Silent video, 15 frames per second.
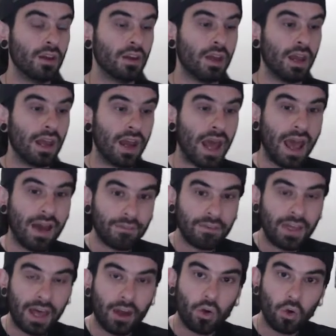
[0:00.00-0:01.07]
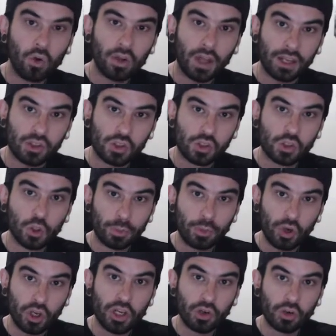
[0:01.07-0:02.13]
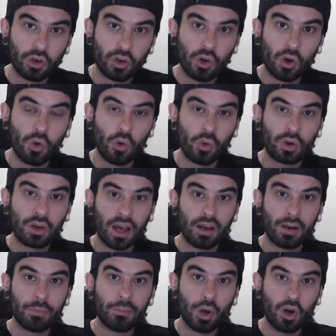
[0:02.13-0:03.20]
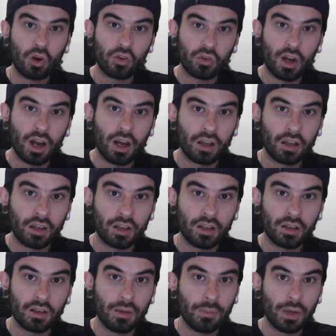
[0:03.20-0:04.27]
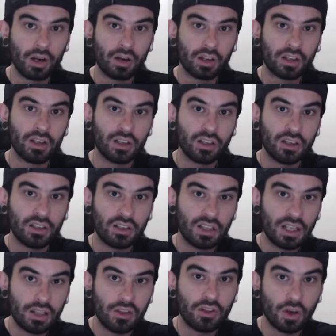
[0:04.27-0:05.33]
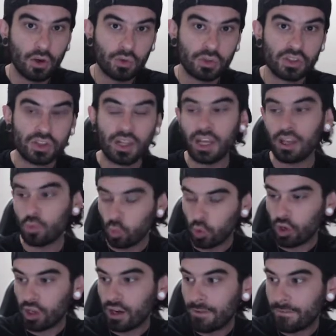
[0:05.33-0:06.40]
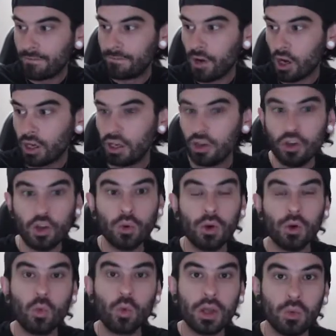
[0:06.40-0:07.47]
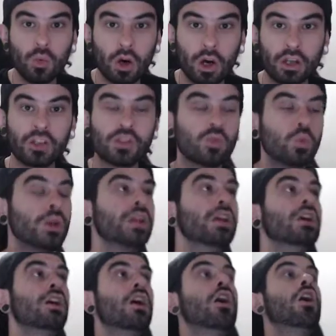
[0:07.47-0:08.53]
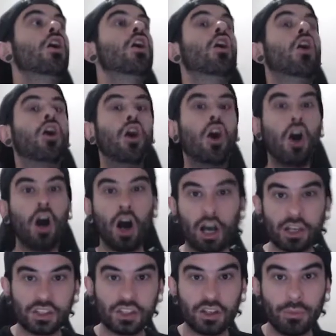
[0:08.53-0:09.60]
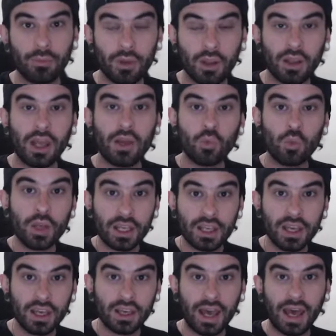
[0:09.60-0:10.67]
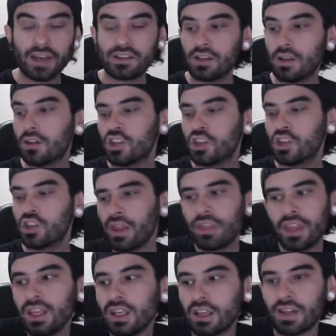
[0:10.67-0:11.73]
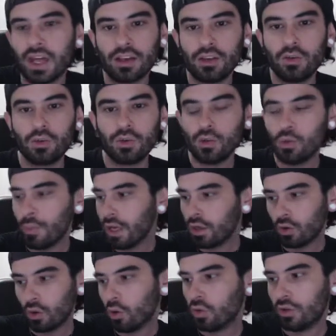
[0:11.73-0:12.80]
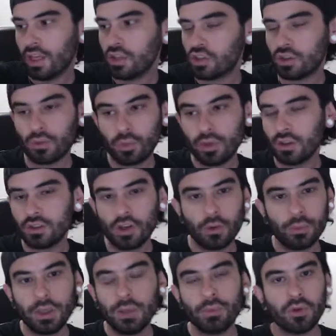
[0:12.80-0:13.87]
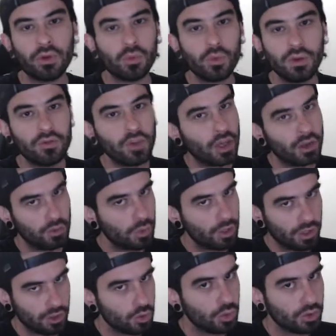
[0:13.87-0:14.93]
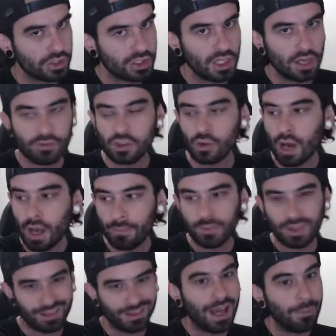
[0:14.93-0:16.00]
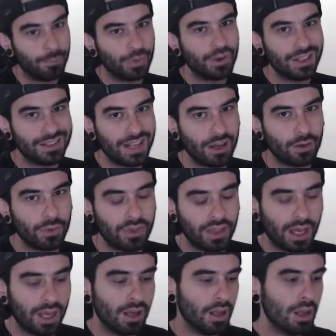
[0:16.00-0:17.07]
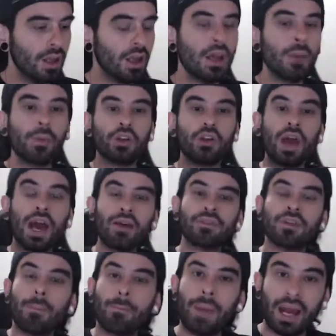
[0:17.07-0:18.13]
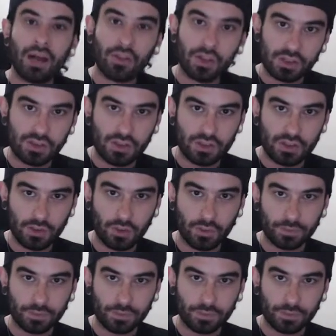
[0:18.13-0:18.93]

have that whole like superhero kind of punk rock American ethos. Like, we're going to fucking do what we want because we are awesome and we kick ass. And just by thinking that, you make a whole nation of really dope people, and we've done really cool stuff. So I'm pretty down with that. But you have to balance the two.